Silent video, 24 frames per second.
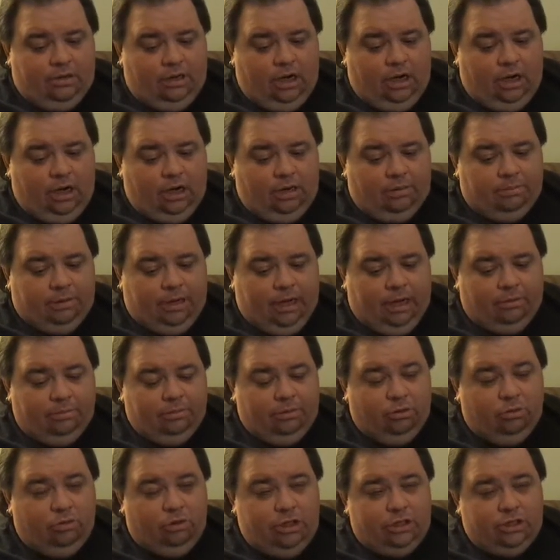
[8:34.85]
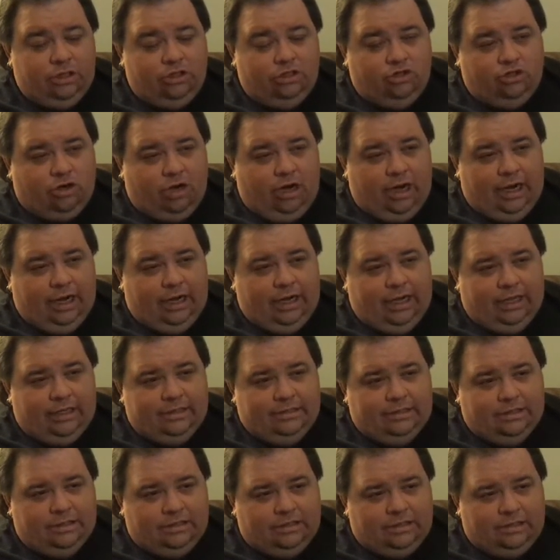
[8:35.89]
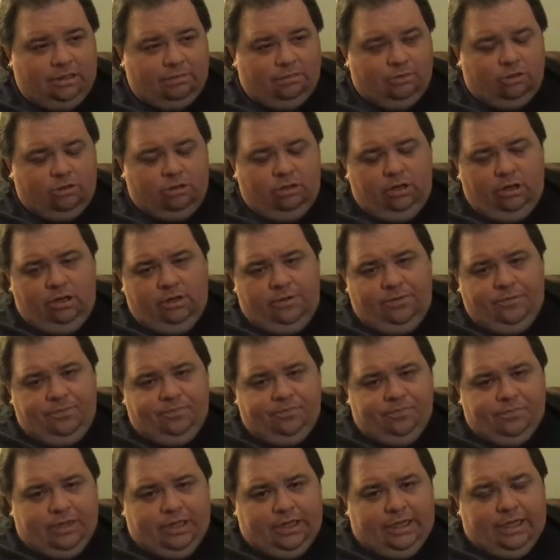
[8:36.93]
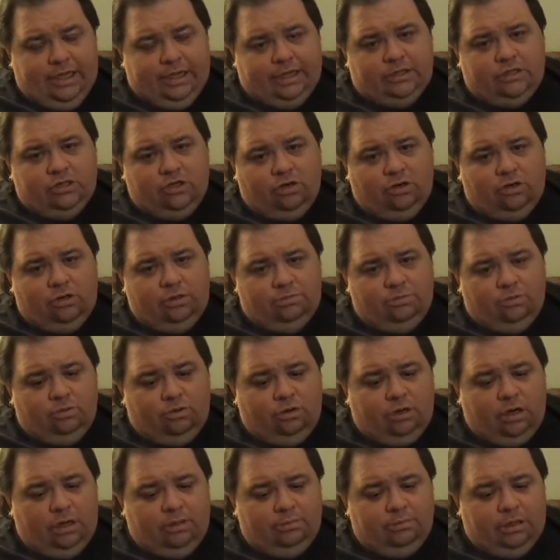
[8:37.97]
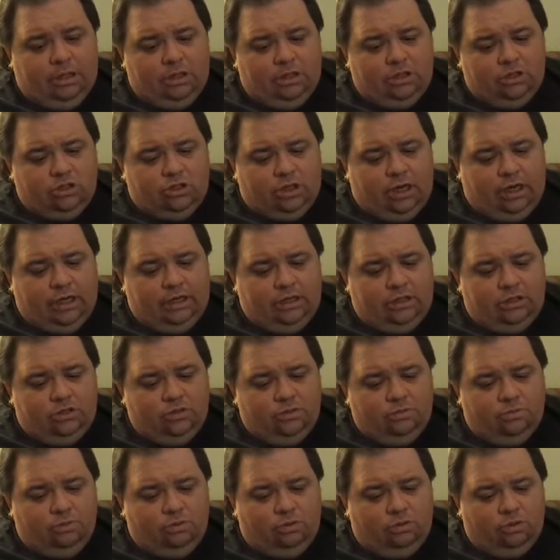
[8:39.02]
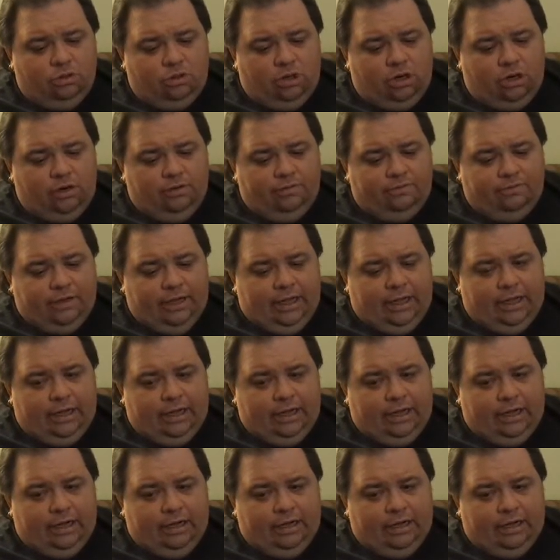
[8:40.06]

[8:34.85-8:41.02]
I'm going to try, as the summer kicks on more, I'm going to try to do more of a,